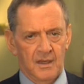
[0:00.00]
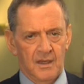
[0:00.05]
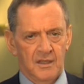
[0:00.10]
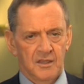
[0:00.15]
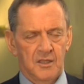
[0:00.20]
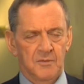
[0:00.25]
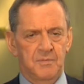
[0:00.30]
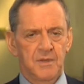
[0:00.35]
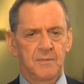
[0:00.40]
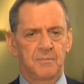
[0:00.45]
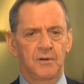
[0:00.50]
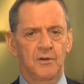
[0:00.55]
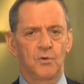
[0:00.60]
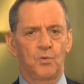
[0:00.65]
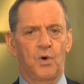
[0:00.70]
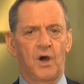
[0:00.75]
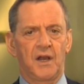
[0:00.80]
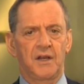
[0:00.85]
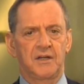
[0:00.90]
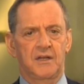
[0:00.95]
The people who
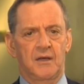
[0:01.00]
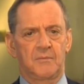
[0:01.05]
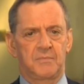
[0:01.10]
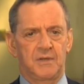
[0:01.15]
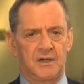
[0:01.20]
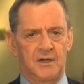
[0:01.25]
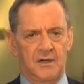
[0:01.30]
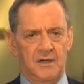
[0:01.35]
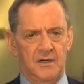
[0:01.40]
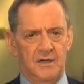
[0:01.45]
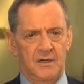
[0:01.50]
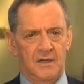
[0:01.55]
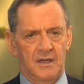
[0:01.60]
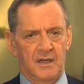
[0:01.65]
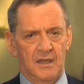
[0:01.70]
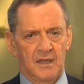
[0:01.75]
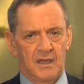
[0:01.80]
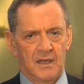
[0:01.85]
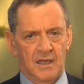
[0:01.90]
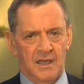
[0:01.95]
wind up here
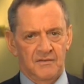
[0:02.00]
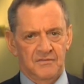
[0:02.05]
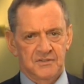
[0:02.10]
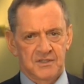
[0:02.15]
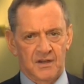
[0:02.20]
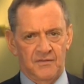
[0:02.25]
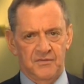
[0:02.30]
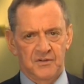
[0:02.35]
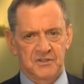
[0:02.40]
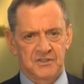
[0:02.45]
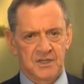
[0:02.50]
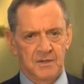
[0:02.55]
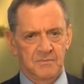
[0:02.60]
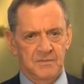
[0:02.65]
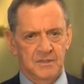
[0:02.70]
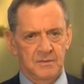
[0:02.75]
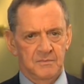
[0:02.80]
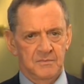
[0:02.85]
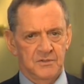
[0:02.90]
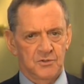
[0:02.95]
have suffered
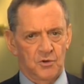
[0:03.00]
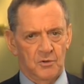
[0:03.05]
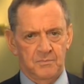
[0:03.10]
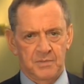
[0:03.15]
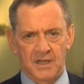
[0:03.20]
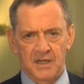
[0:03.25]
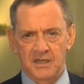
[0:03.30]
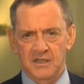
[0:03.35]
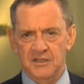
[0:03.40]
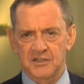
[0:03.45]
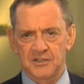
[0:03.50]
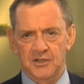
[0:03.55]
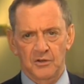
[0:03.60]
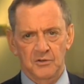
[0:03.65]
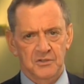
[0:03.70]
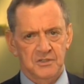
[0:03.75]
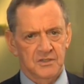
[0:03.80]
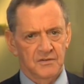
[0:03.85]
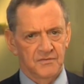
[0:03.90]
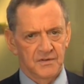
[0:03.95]
symptoms or pain so
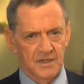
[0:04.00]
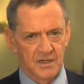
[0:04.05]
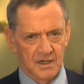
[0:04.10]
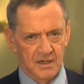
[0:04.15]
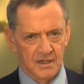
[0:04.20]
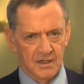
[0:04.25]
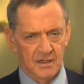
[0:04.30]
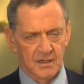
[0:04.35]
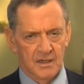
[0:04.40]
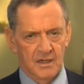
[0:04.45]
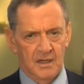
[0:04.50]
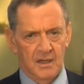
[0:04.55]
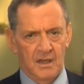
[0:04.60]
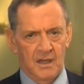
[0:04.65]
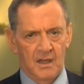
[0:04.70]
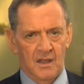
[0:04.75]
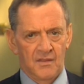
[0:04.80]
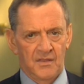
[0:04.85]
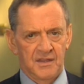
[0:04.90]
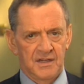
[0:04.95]
severe
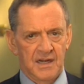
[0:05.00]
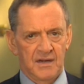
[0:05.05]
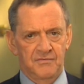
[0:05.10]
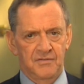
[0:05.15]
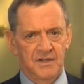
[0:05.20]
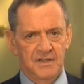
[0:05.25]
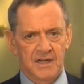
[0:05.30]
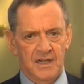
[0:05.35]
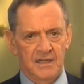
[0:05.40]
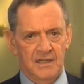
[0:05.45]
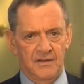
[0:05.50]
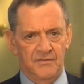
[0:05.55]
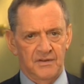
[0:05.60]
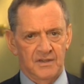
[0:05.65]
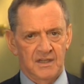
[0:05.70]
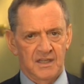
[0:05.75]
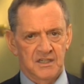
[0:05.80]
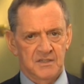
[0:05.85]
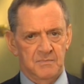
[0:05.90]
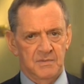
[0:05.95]
that everyday
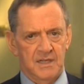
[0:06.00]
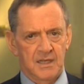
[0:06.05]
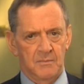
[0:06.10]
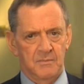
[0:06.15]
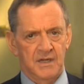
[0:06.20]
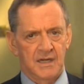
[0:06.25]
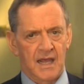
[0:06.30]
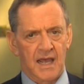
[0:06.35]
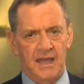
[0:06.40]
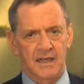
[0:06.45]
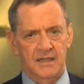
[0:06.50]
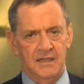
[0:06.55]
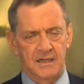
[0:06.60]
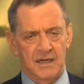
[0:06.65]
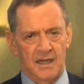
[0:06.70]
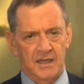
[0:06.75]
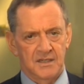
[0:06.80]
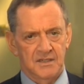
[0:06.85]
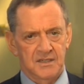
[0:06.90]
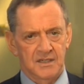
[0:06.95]
living has become an
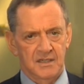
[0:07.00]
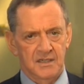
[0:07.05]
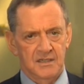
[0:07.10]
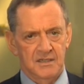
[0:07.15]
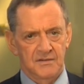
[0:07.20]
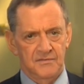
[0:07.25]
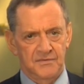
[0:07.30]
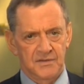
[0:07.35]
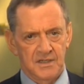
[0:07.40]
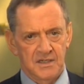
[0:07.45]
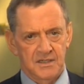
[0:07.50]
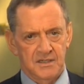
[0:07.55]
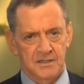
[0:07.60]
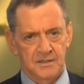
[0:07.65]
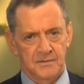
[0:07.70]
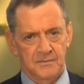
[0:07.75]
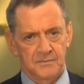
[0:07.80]
agonizing defeat.